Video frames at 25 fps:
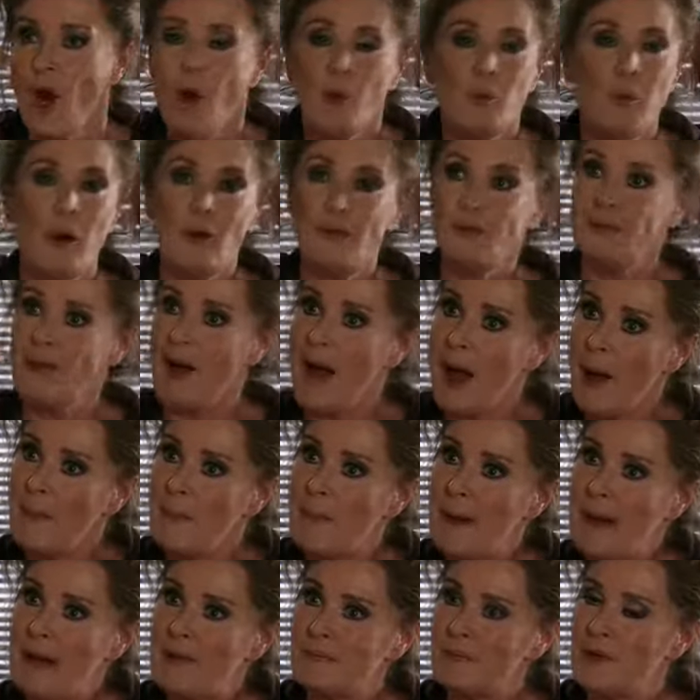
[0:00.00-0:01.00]
Well, far
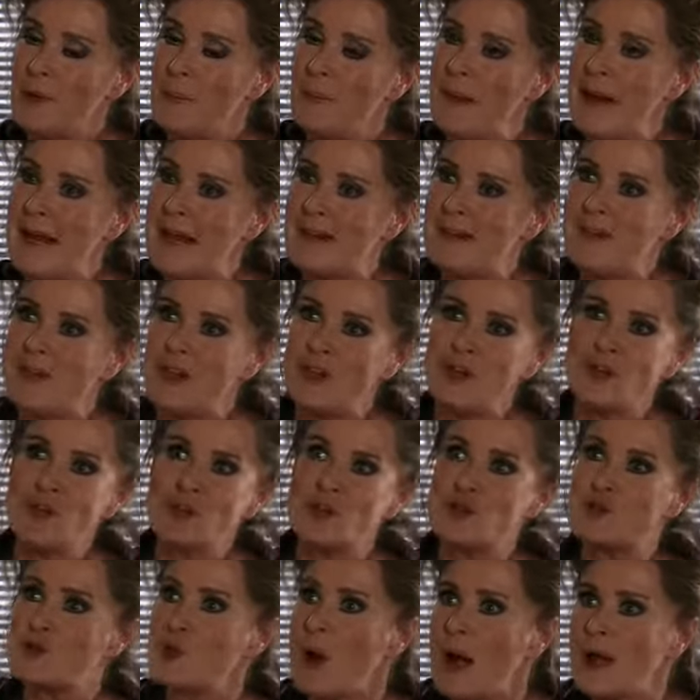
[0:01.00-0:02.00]
be it from me to
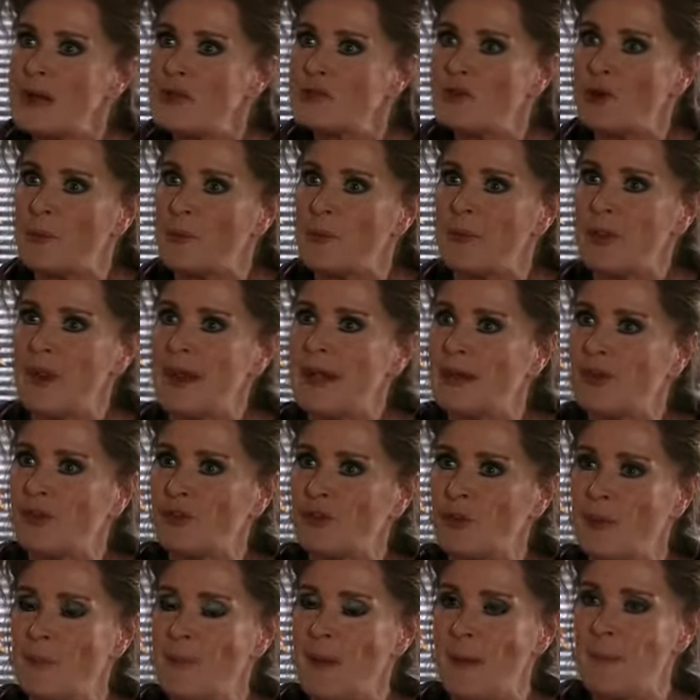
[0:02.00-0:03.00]
dredge up things
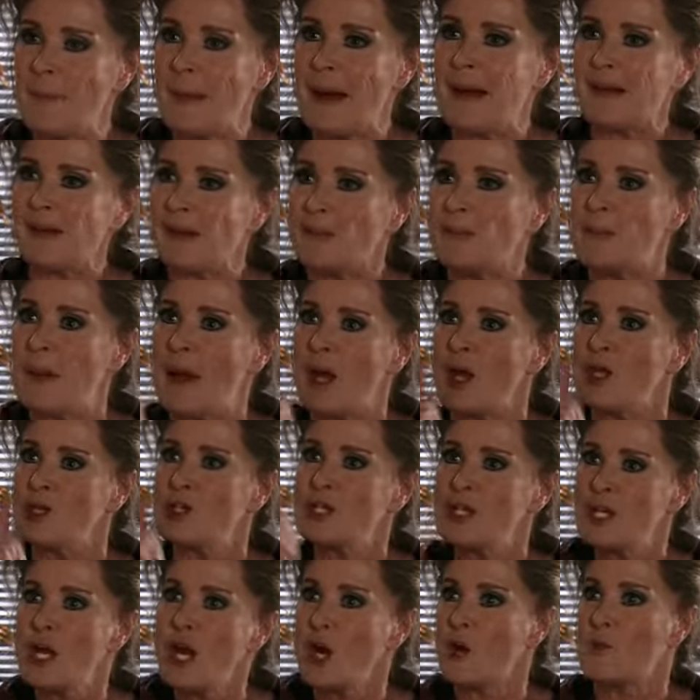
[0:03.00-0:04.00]
from the past, but
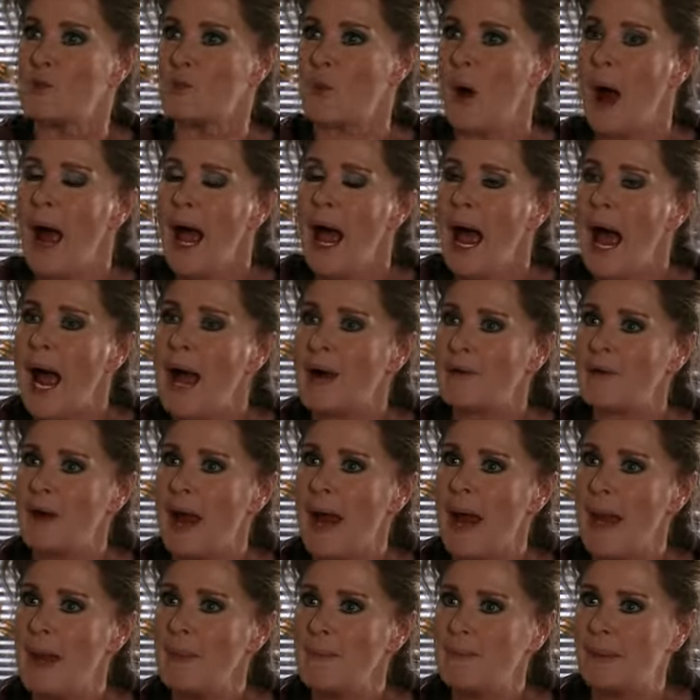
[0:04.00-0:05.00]
you are a
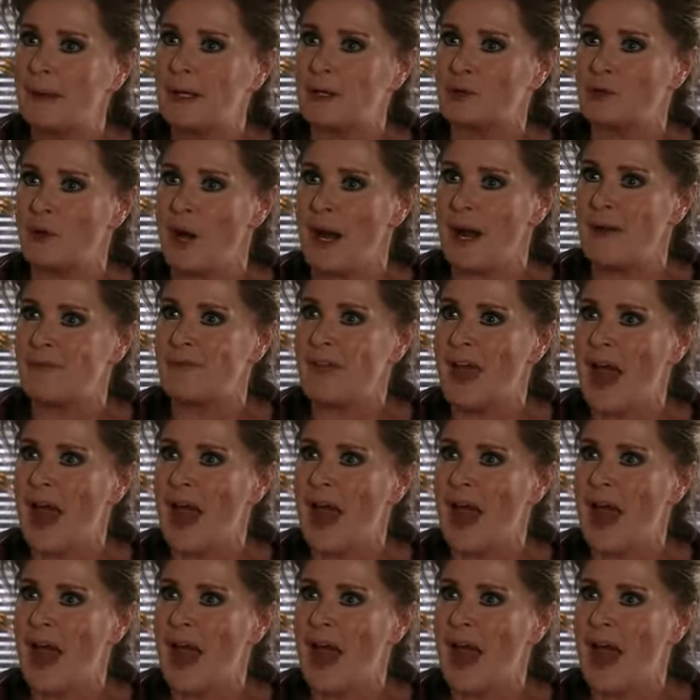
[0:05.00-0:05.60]
hypocrite of the